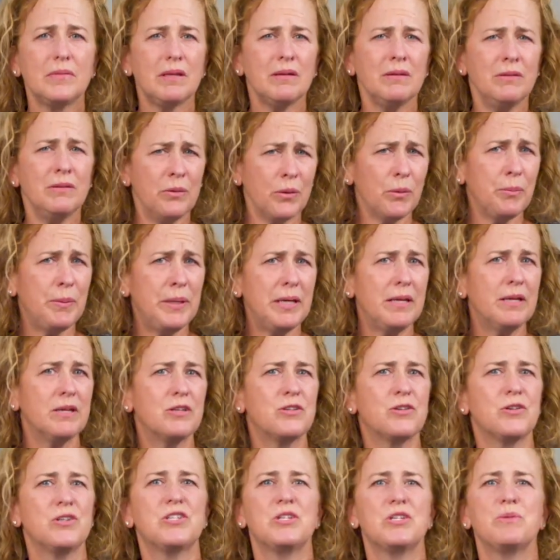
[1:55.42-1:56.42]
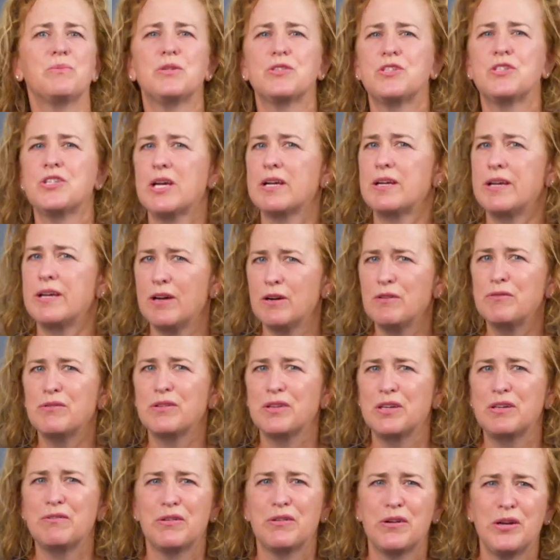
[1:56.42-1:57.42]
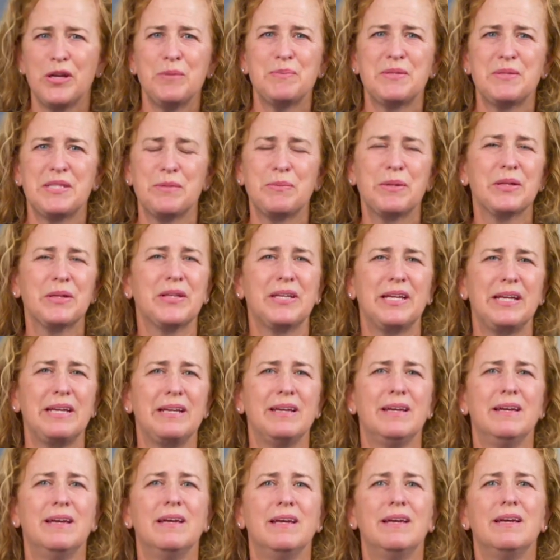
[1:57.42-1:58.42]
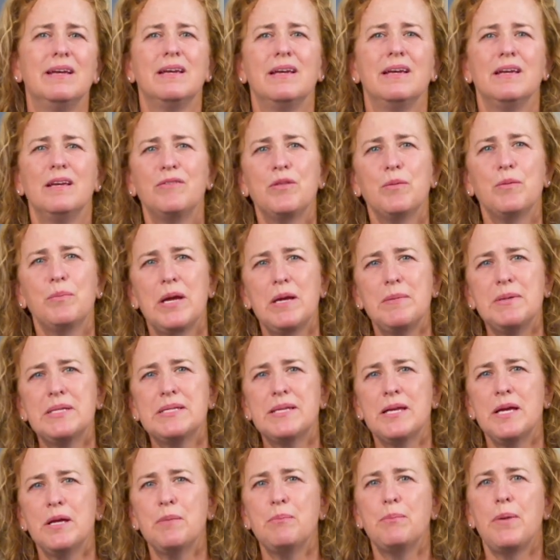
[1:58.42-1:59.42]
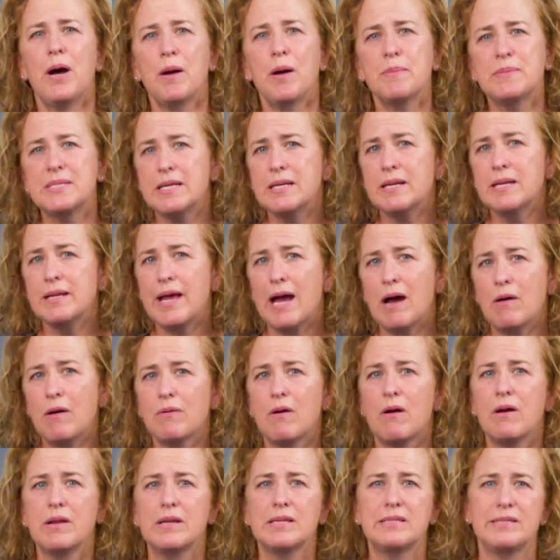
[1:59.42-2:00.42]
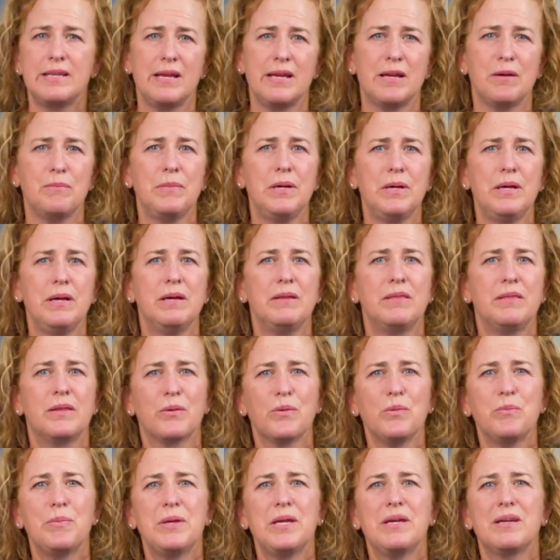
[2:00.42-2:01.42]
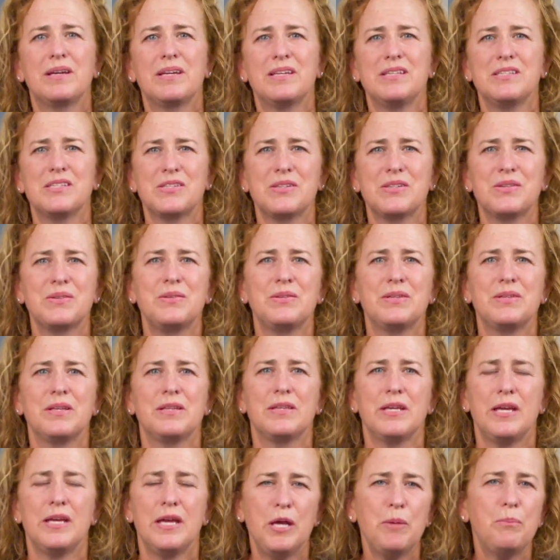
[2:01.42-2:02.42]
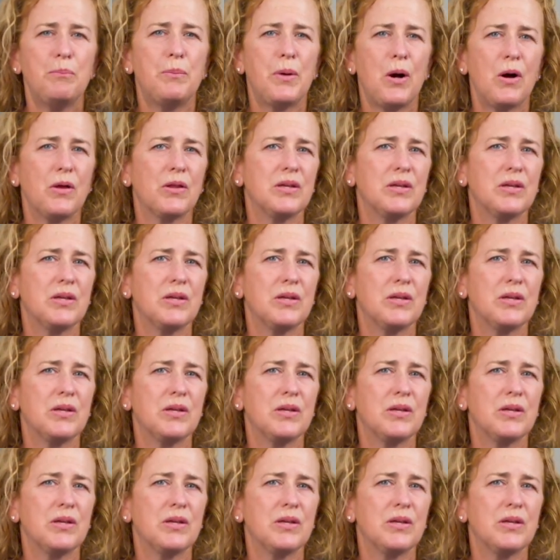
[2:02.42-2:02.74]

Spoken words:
Your pediatrician will check carefully for hip stability. If the baby's hip pops in and out on exam, there would be a concern that the hip ball